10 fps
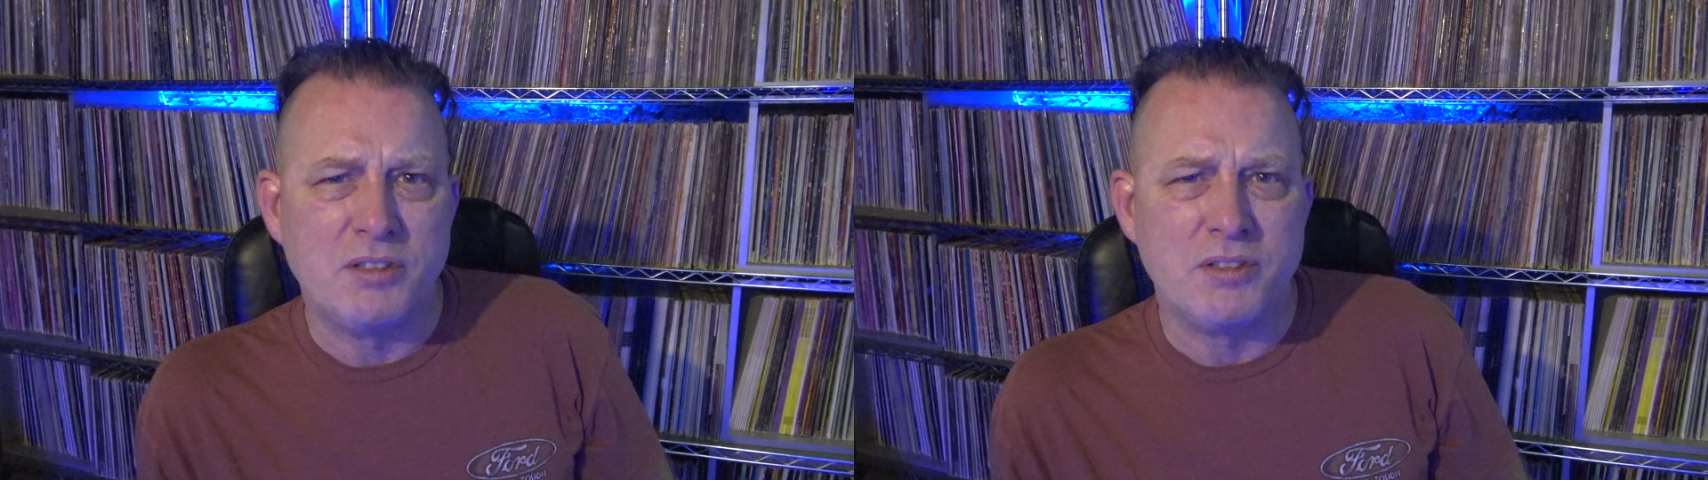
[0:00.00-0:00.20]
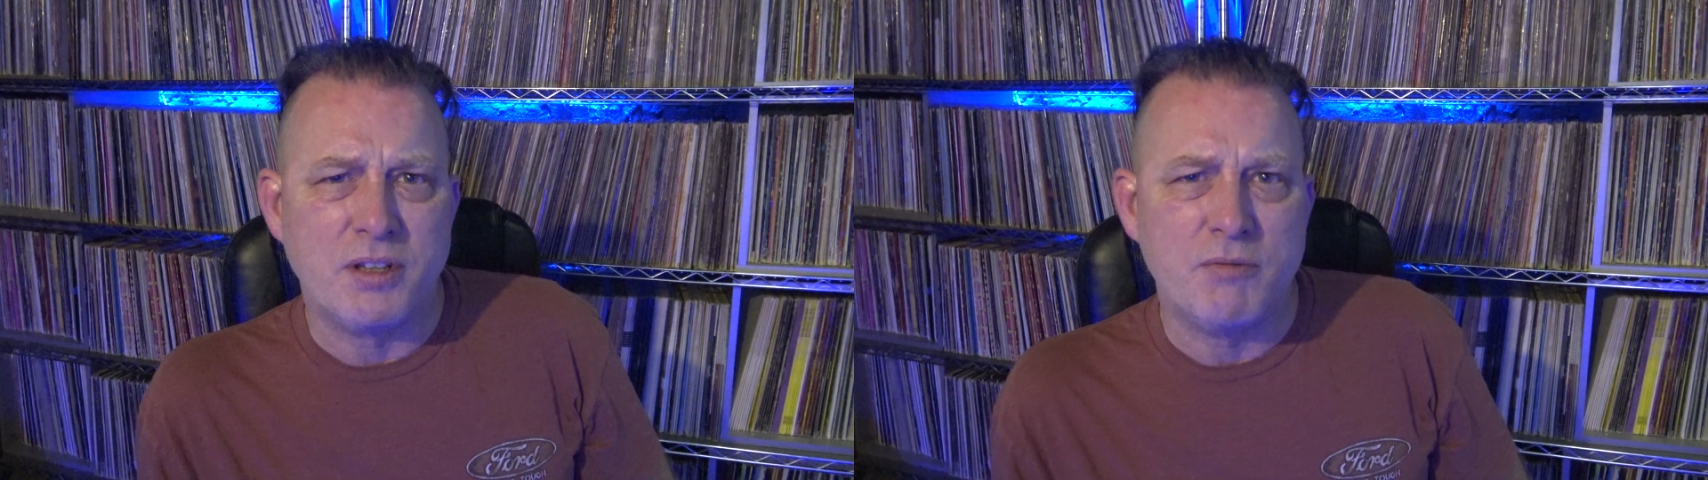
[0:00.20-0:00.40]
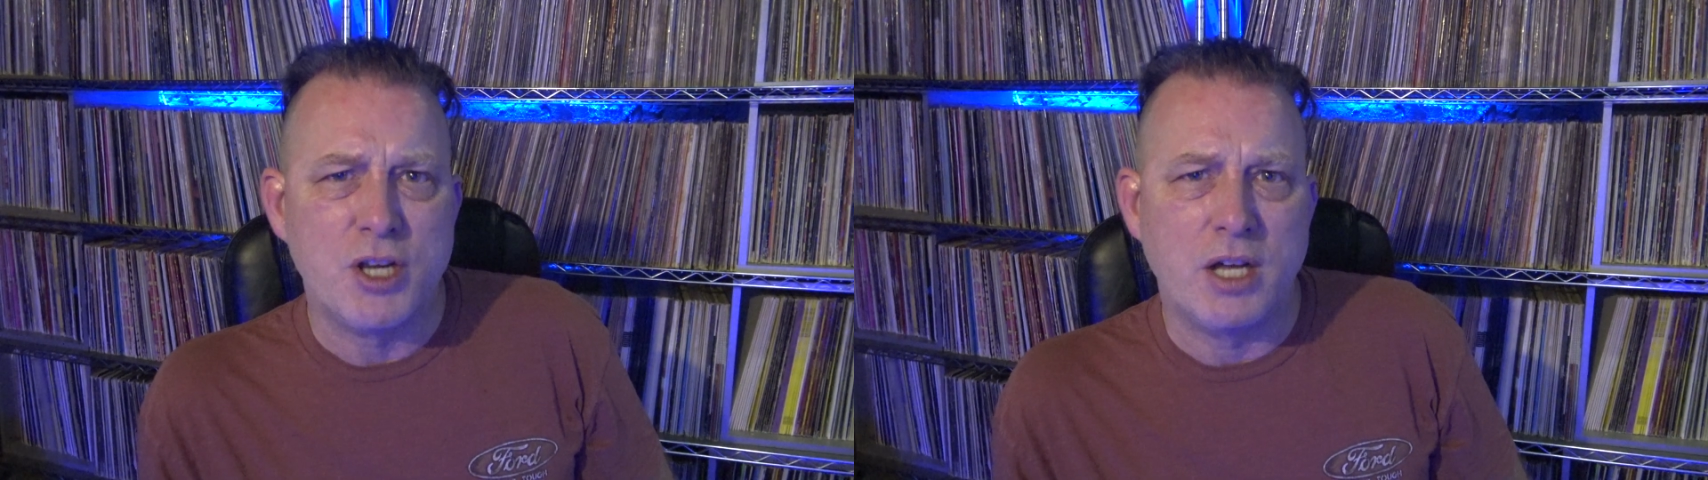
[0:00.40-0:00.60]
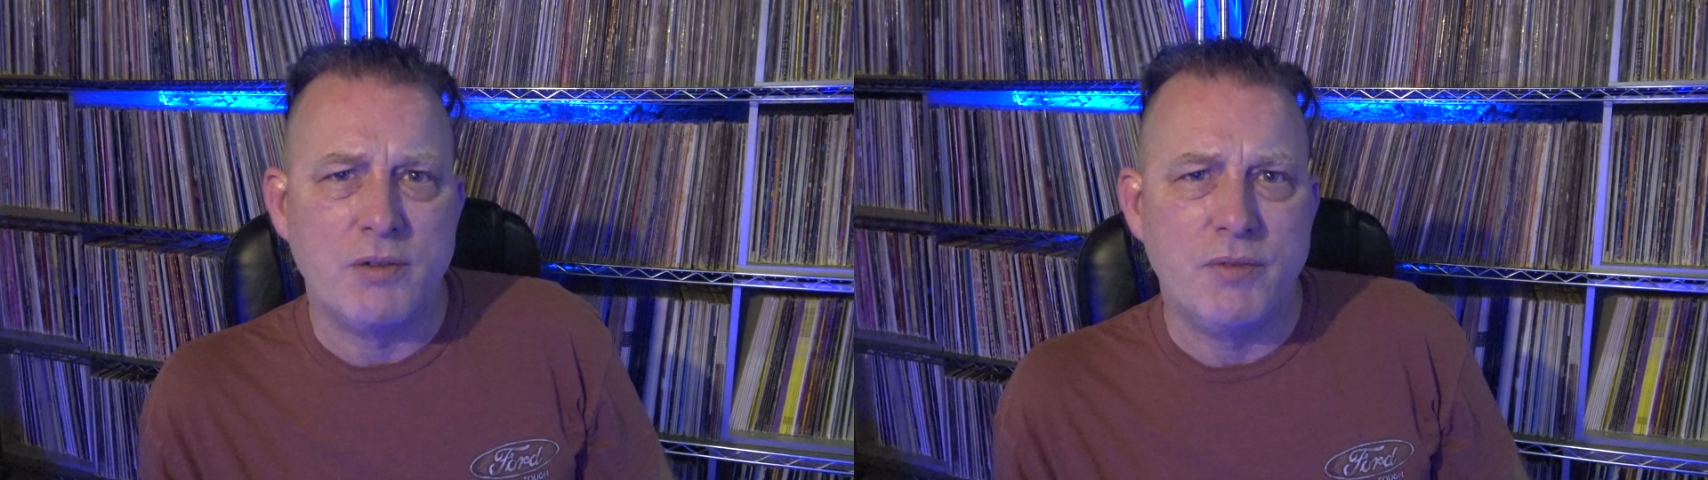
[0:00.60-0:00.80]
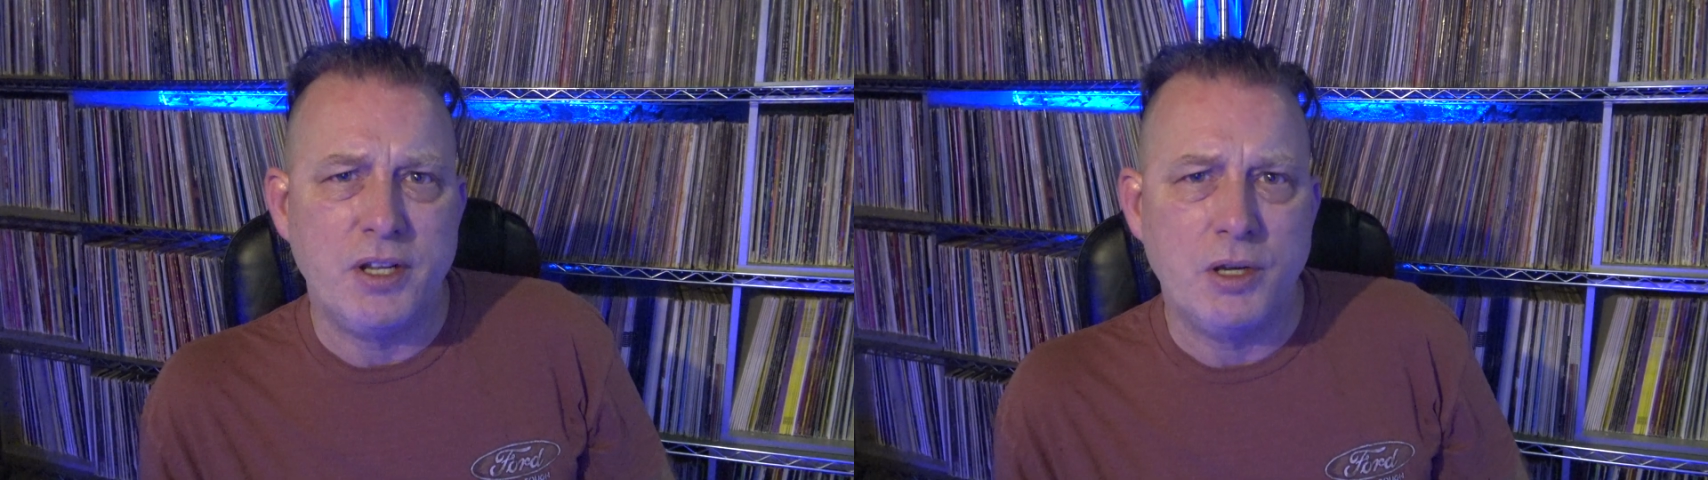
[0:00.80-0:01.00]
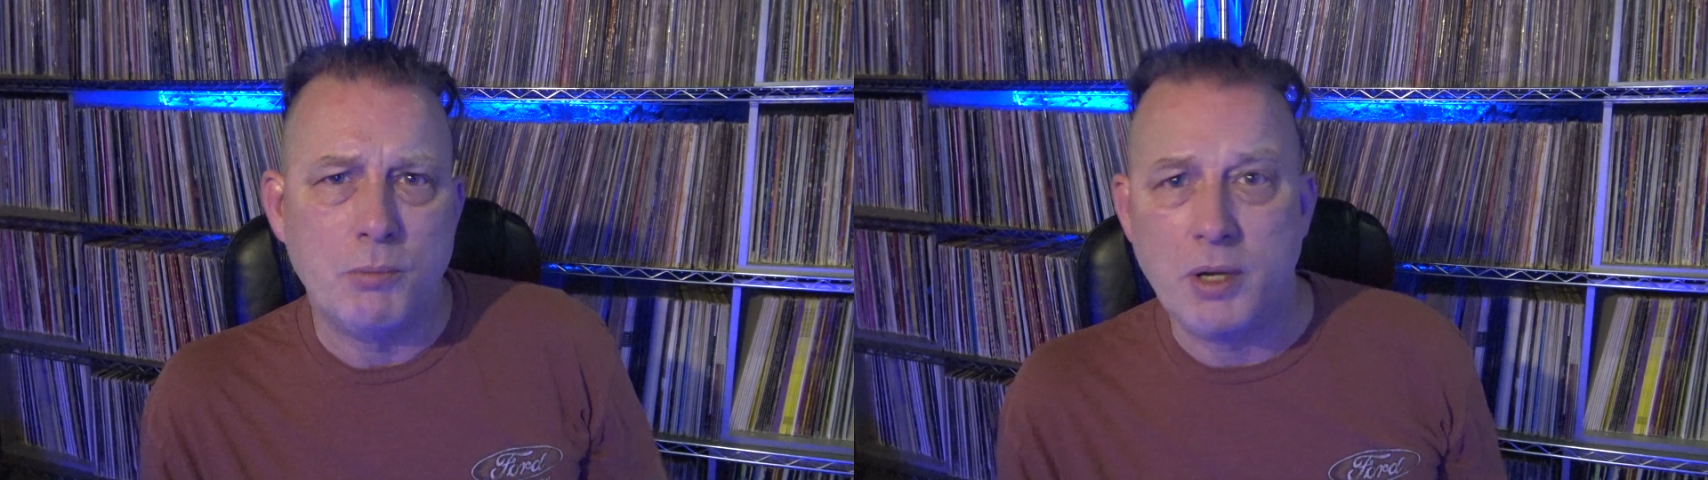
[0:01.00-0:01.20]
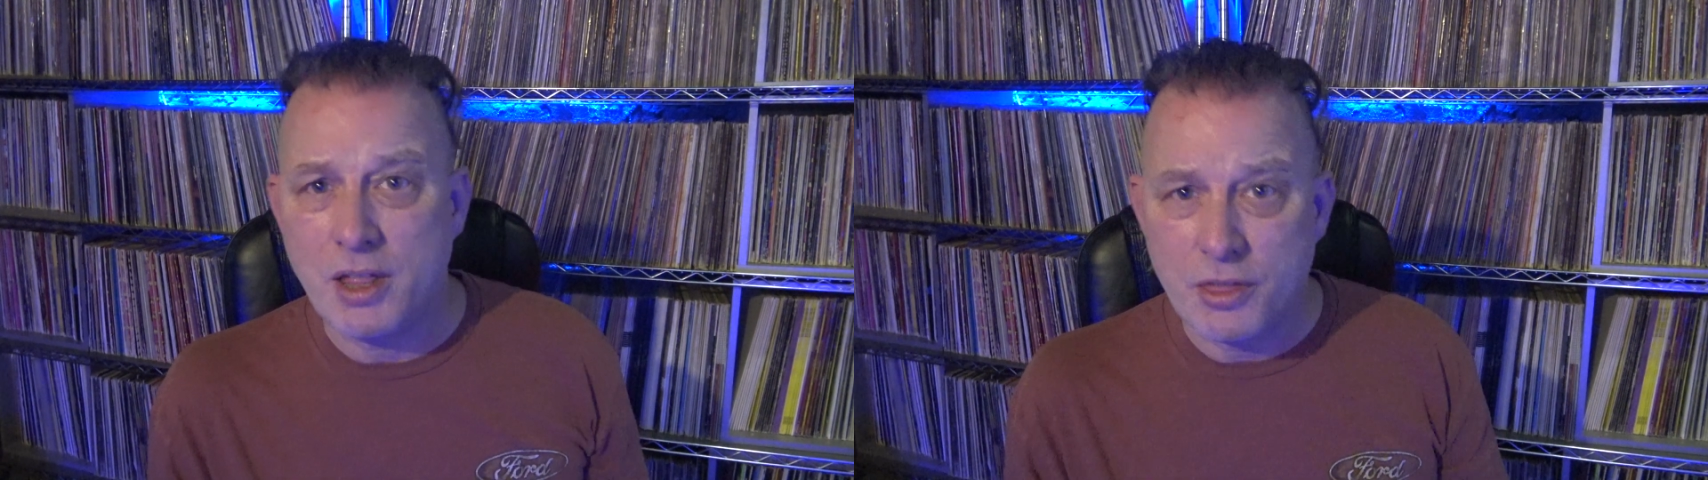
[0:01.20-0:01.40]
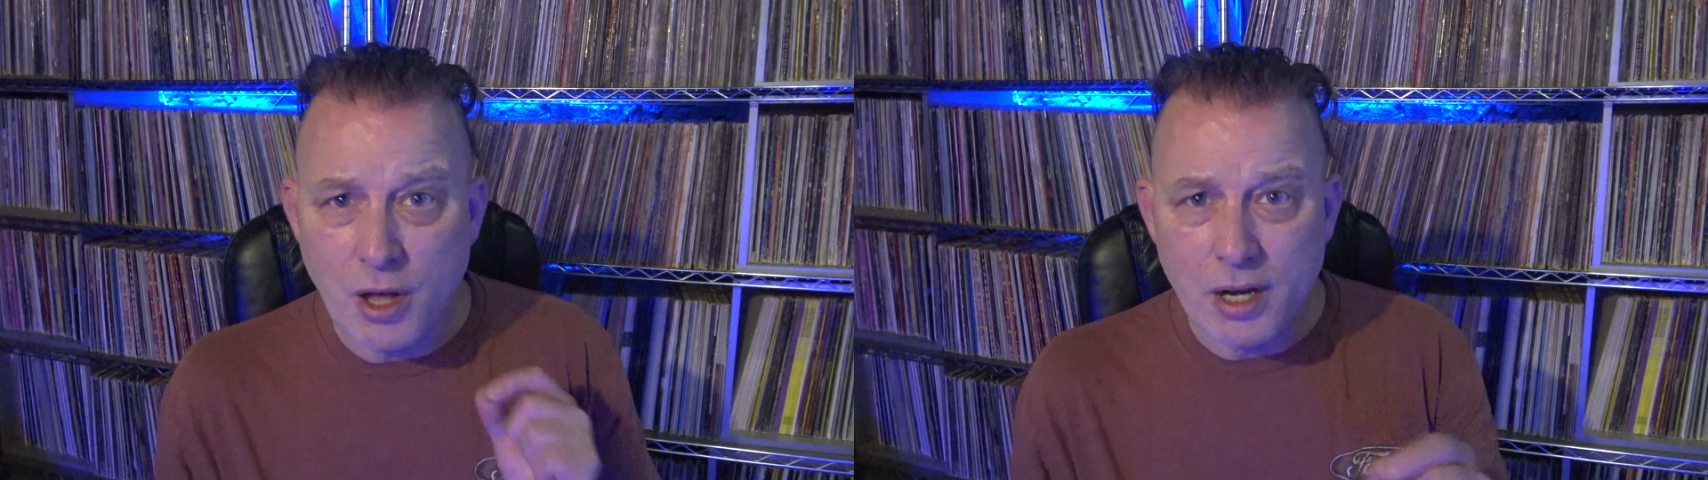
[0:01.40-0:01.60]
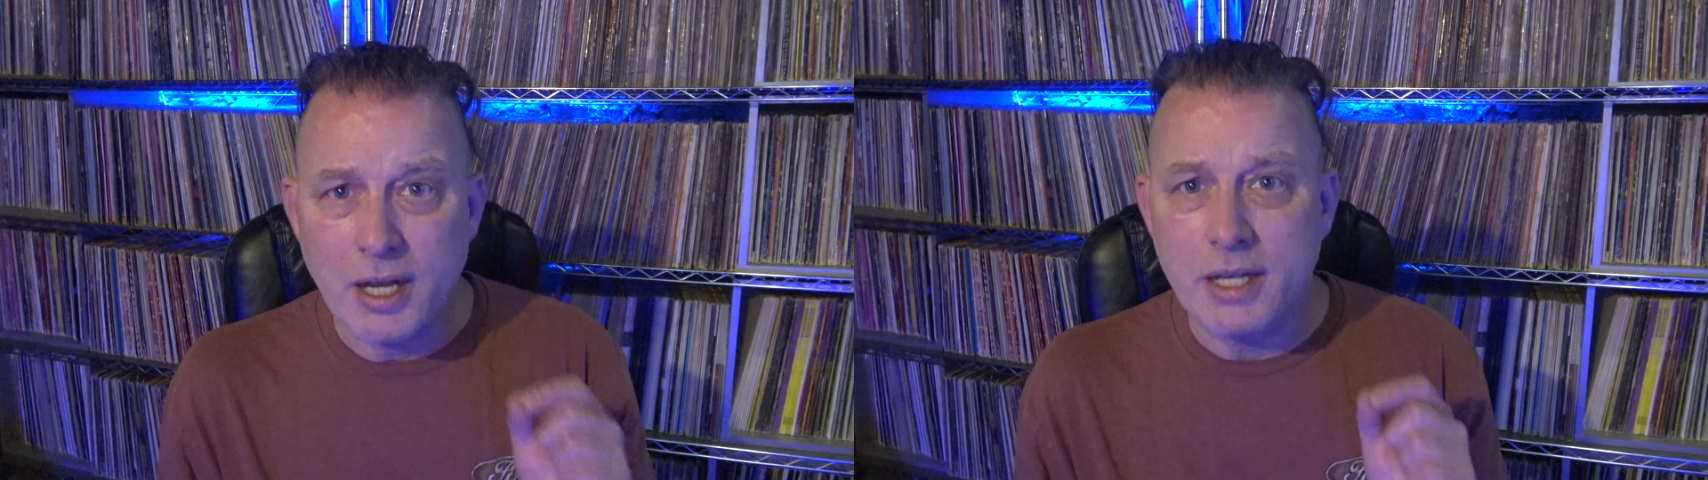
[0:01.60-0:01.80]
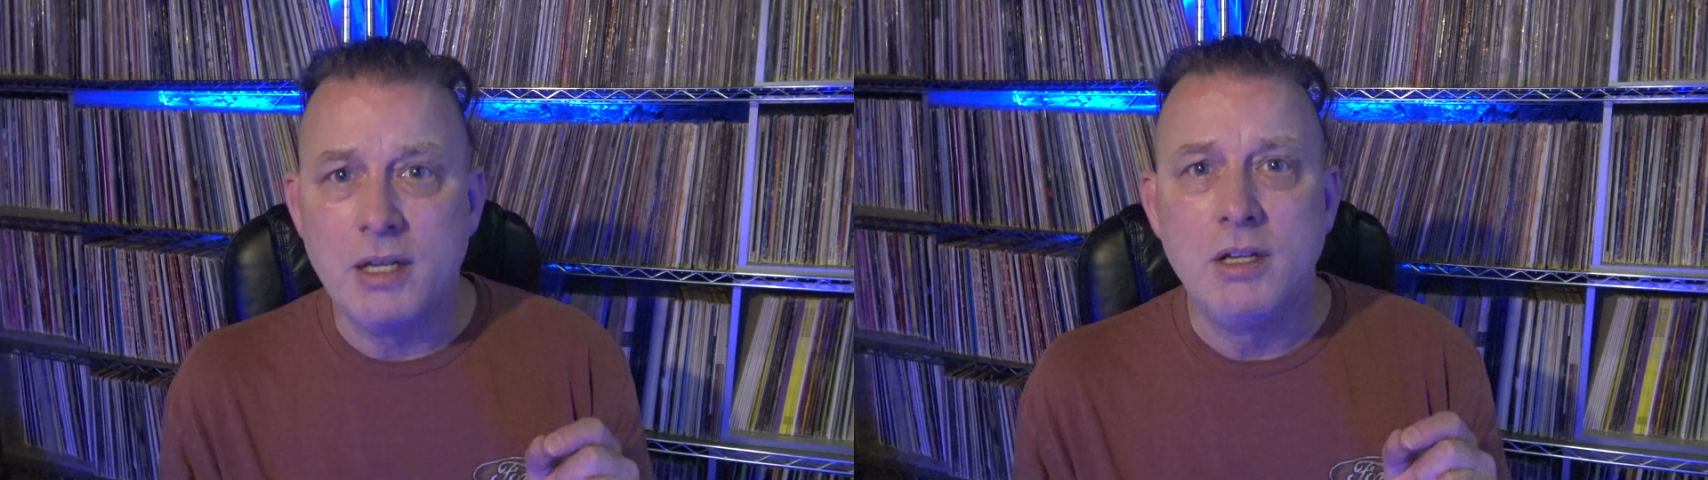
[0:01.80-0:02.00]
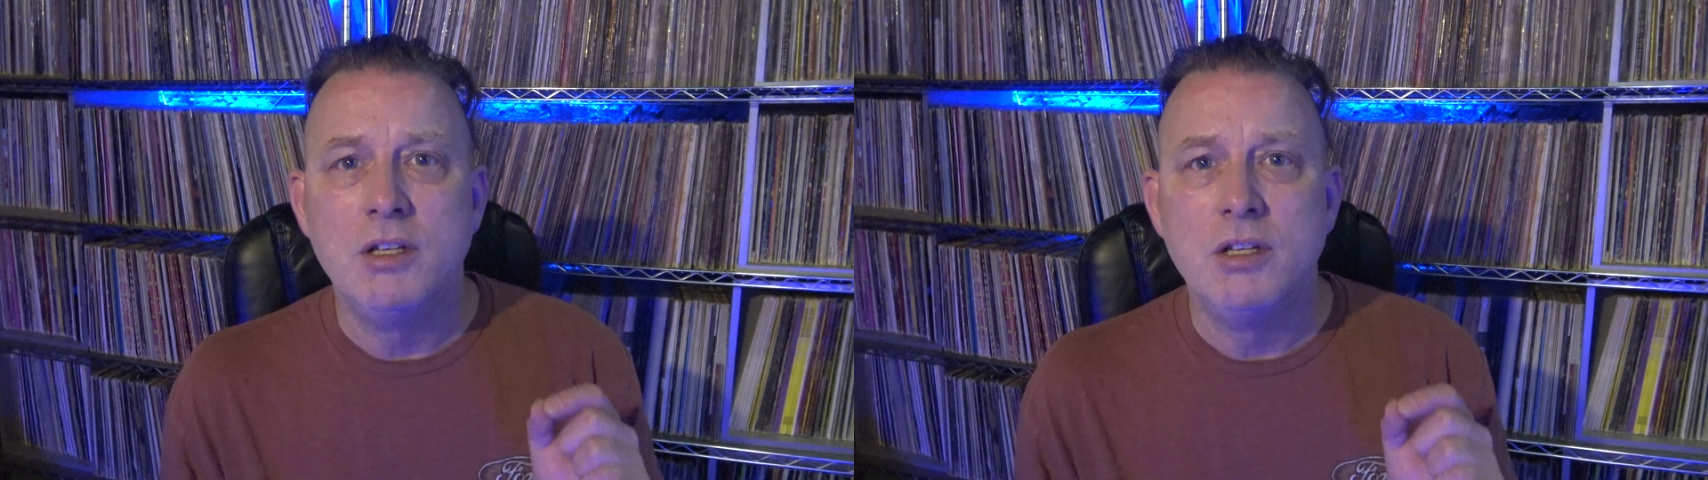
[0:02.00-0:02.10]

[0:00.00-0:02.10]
since I've shot a video, but I thought I'd